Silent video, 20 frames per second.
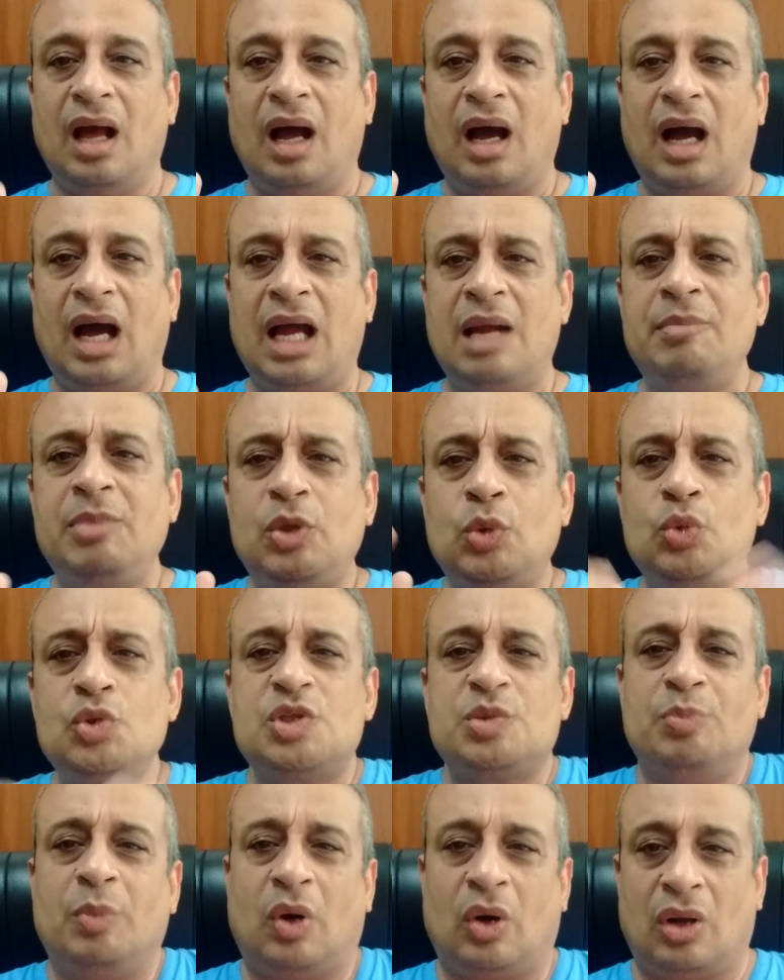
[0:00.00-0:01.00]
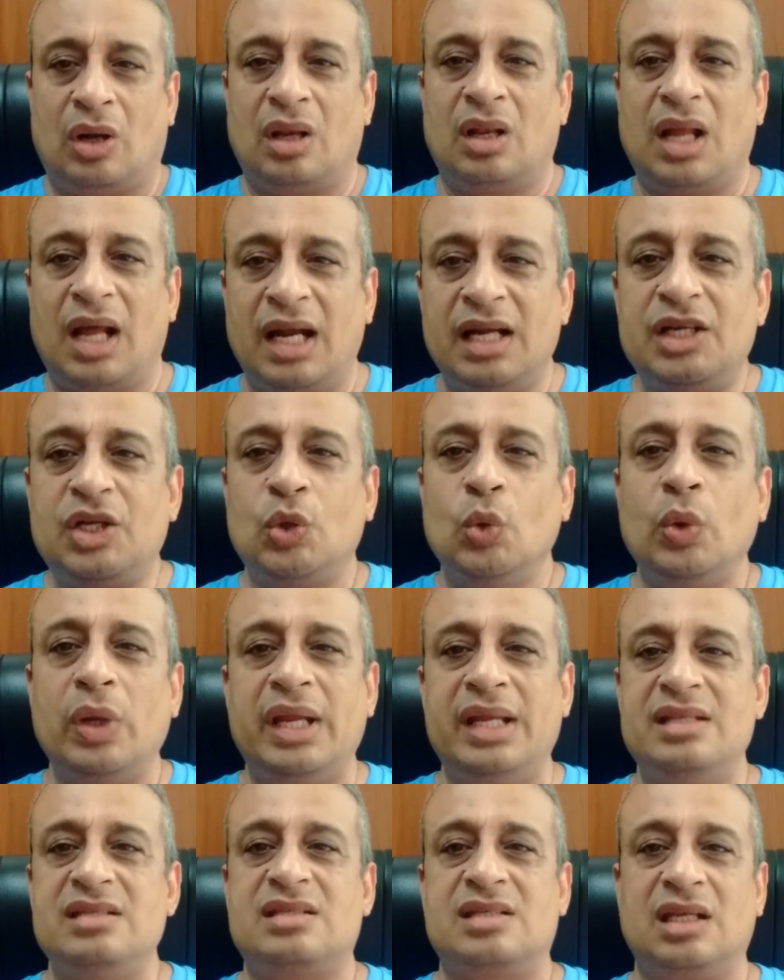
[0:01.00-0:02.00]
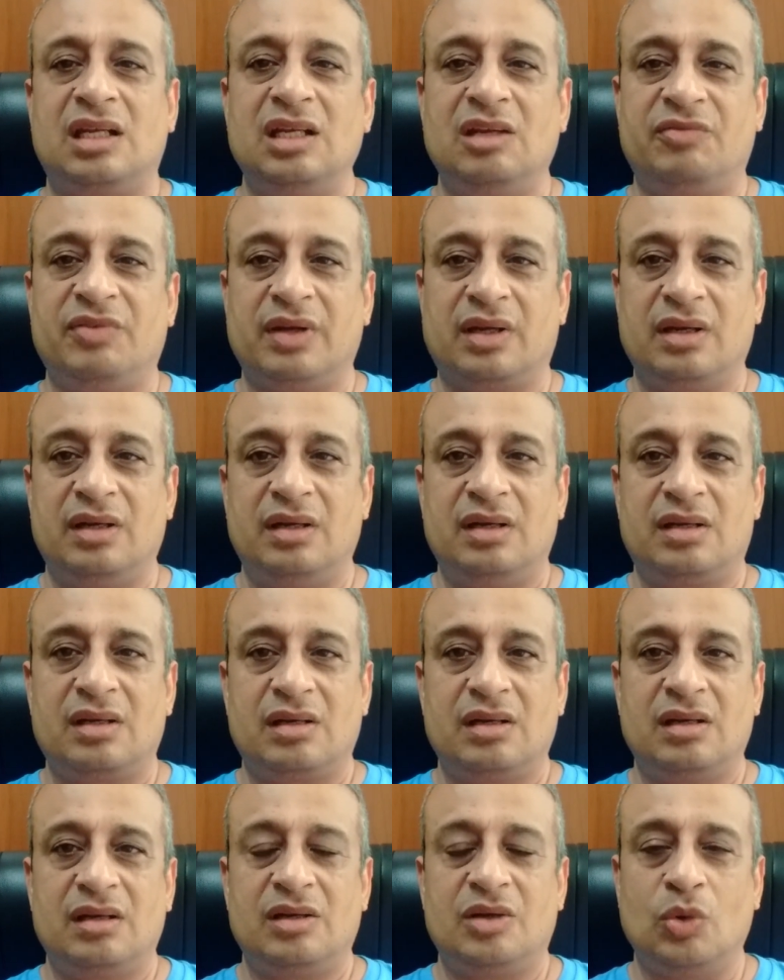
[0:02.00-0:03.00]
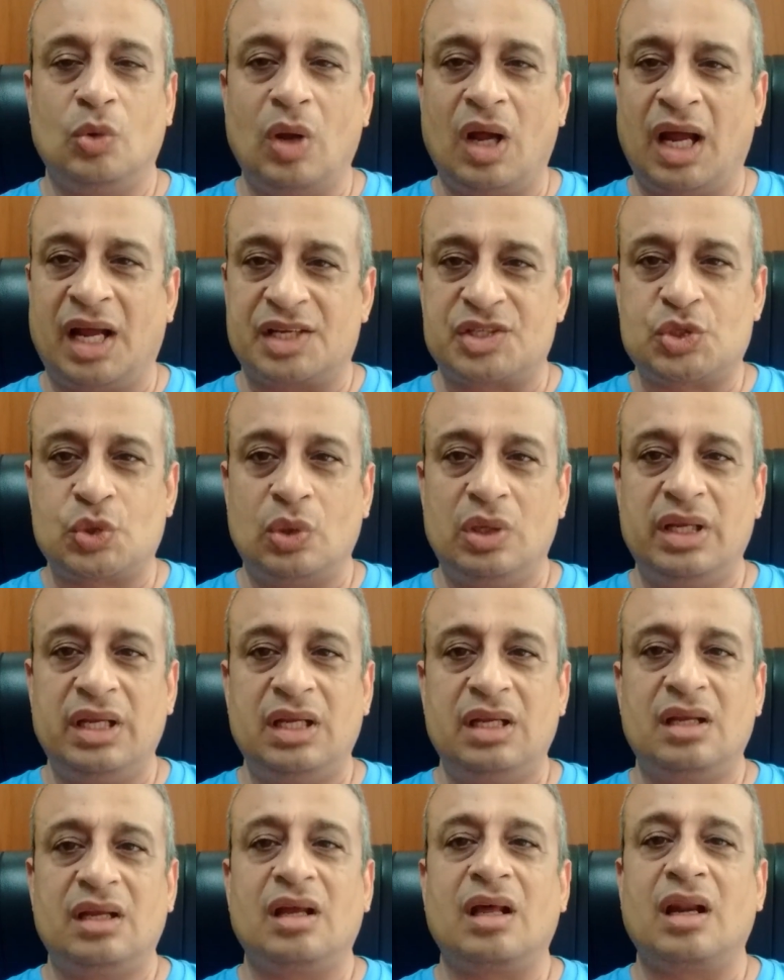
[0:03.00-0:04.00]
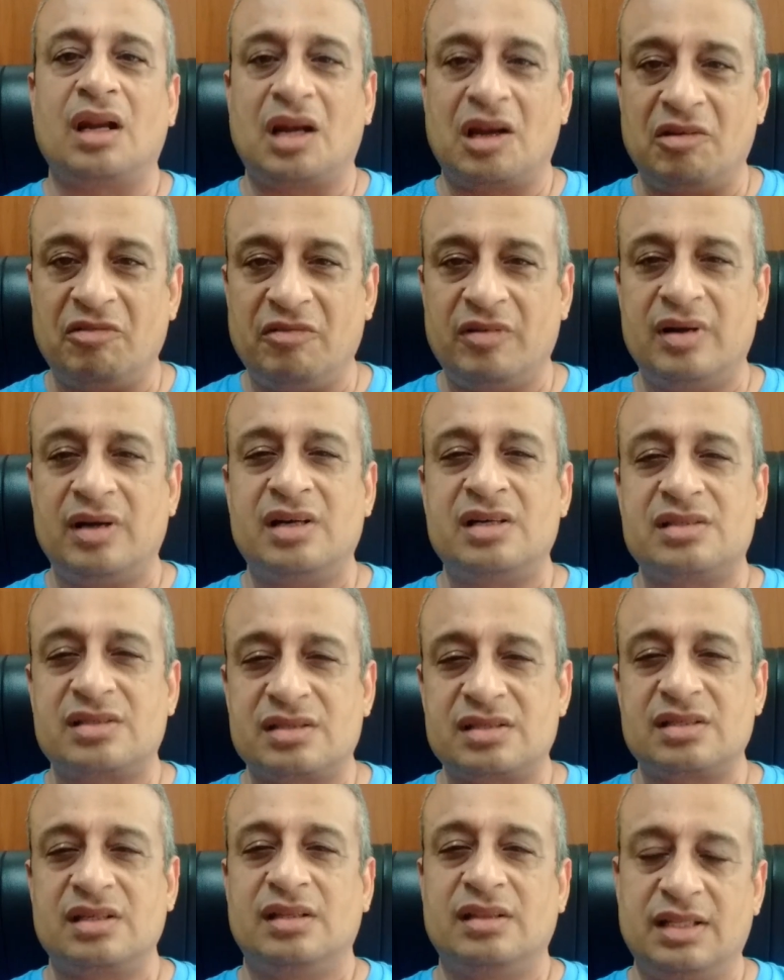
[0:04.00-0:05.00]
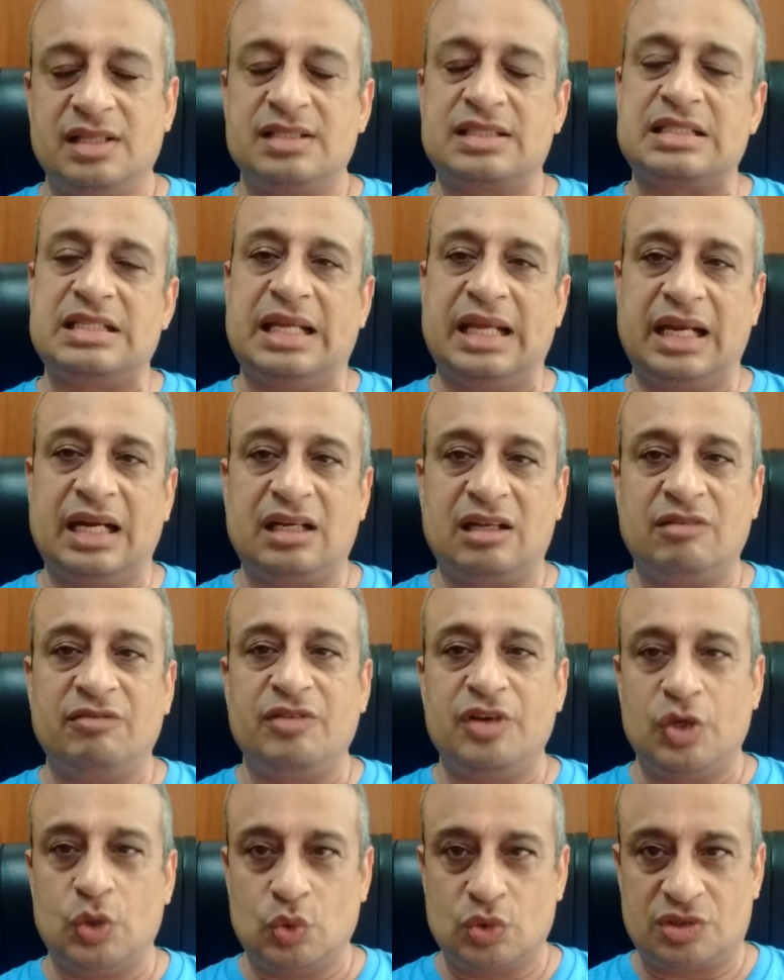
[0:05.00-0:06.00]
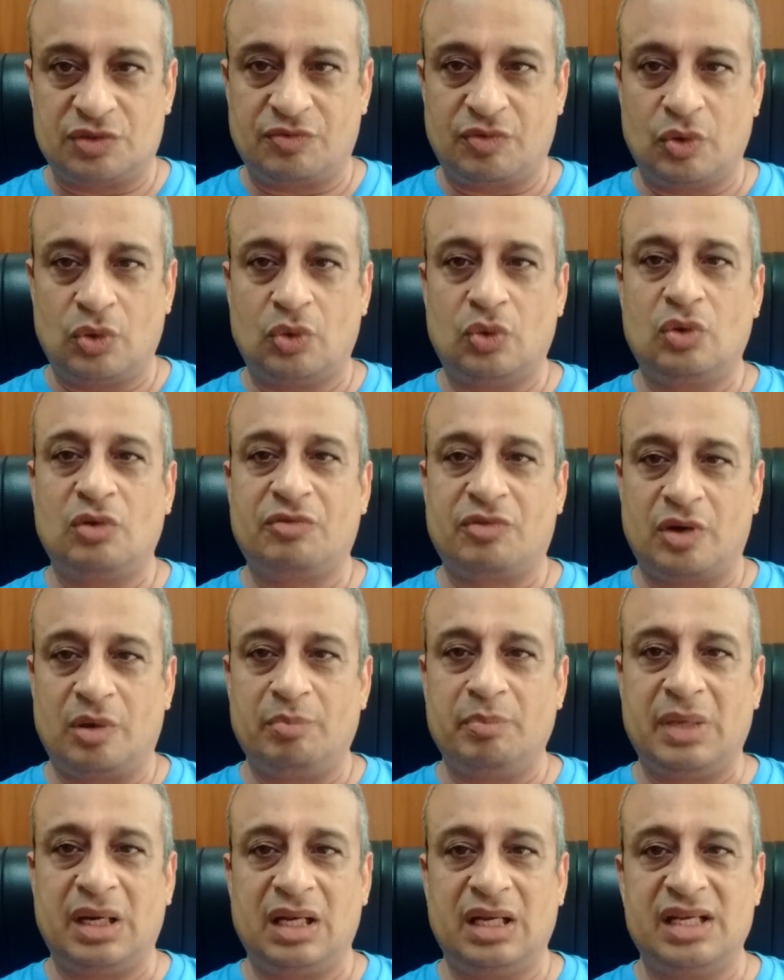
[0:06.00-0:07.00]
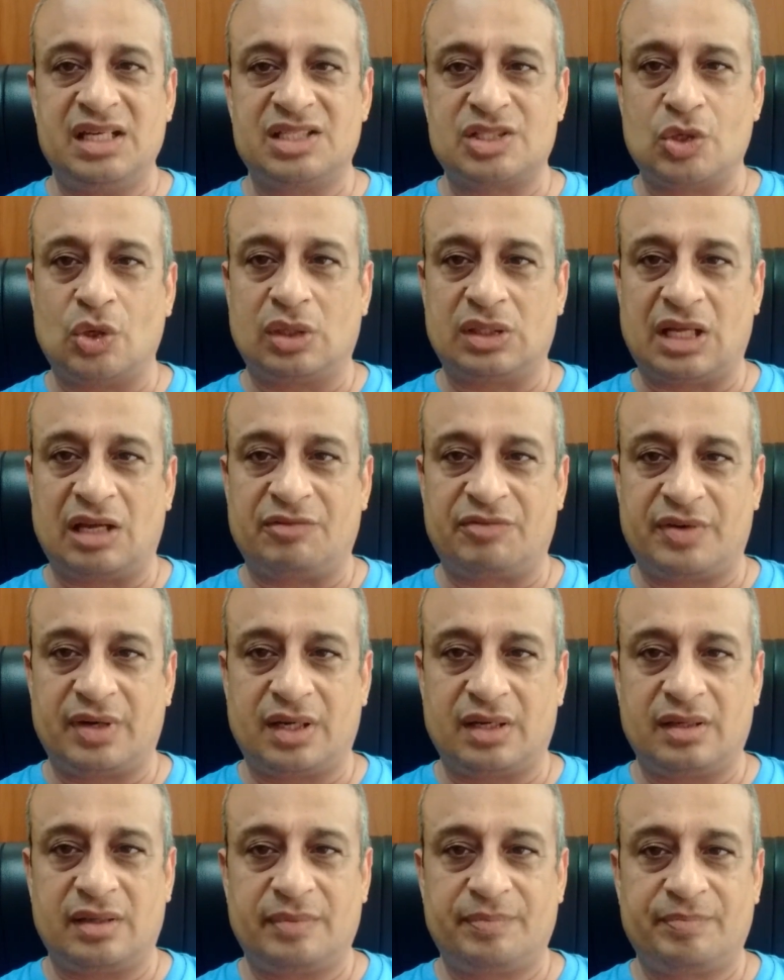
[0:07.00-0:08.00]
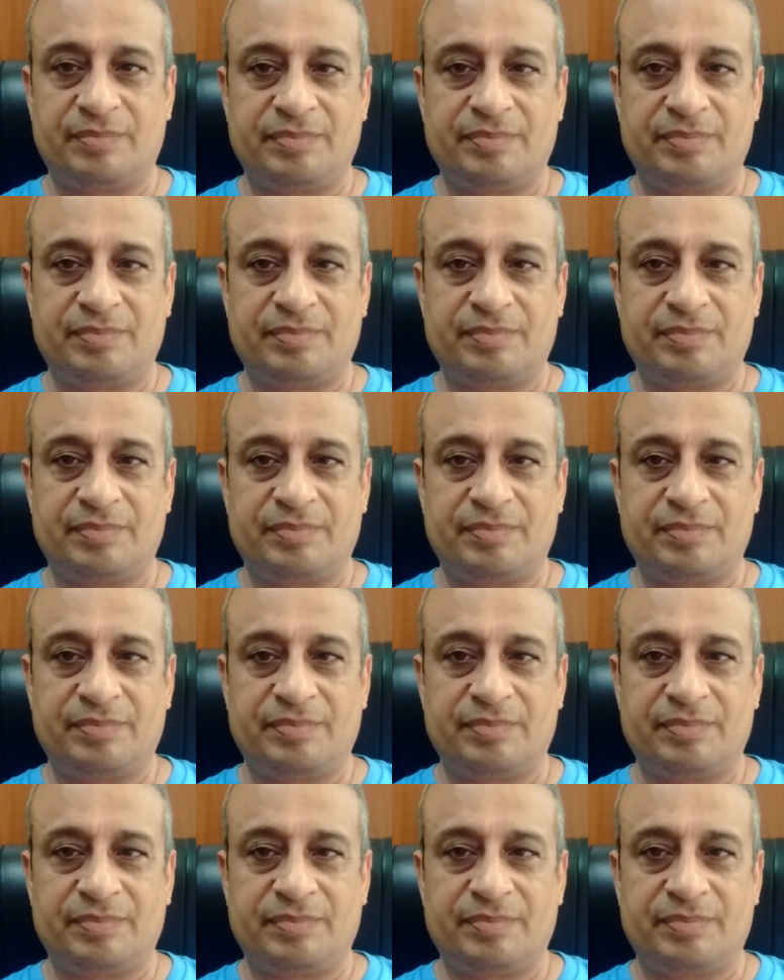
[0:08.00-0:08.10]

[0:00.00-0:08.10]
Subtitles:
I'm too small and too insignificant to actually reverse this negative news flow from Middle East, North Africa.